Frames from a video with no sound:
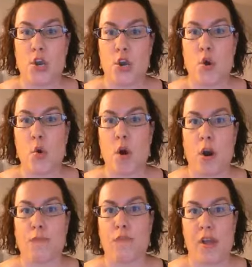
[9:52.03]
no
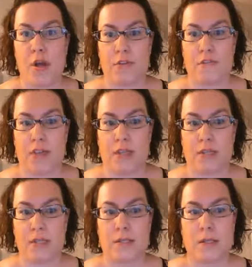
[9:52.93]
harmful health
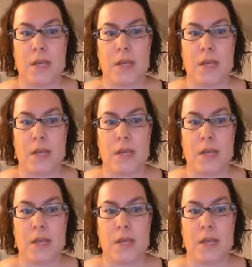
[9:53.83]
effects.